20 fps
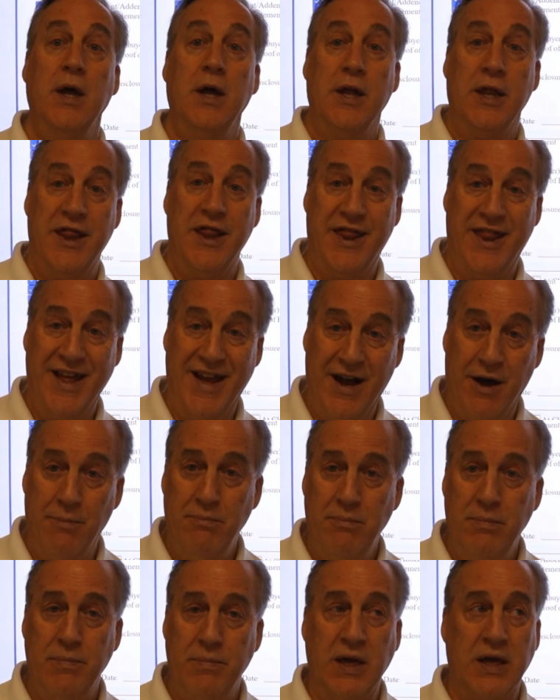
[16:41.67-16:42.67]

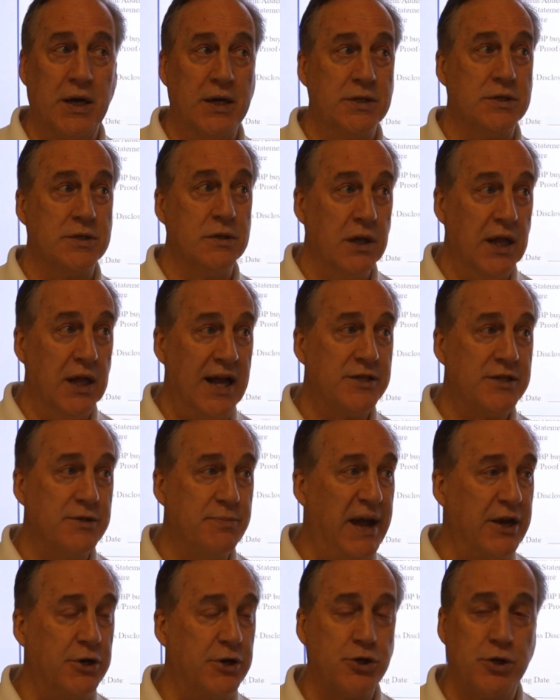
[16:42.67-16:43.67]
them, because let's
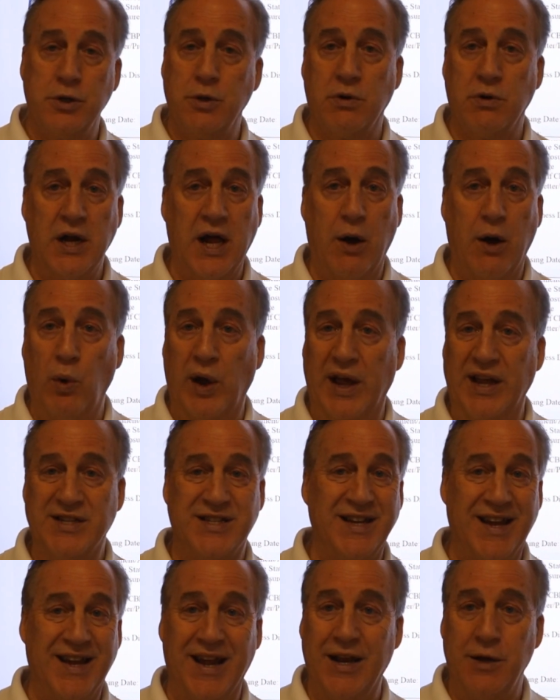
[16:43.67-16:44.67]
make sure that we're not
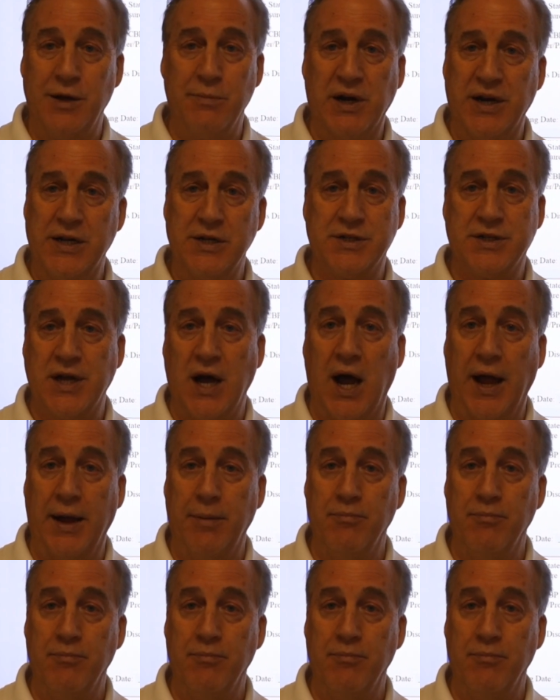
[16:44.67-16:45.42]
wasting anybody's time.